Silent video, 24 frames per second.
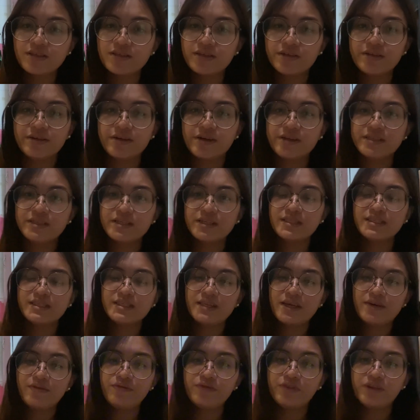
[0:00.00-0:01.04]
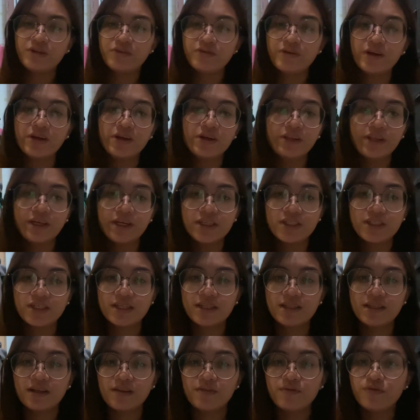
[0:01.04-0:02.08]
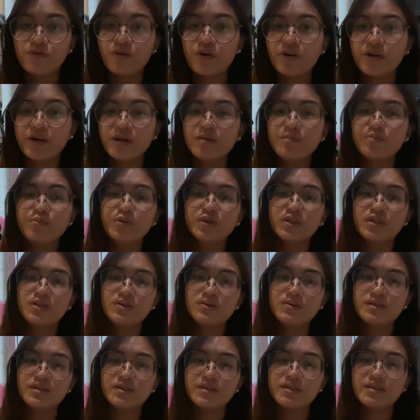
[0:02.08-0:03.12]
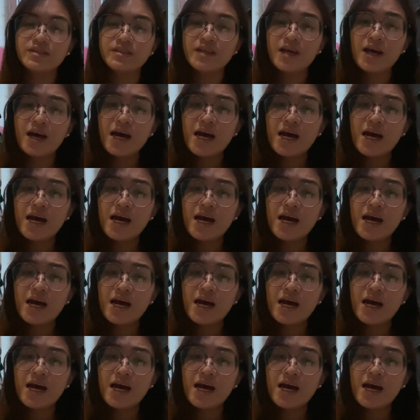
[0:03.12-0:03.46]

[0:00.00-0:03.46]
standards and safety regulation that foreign producers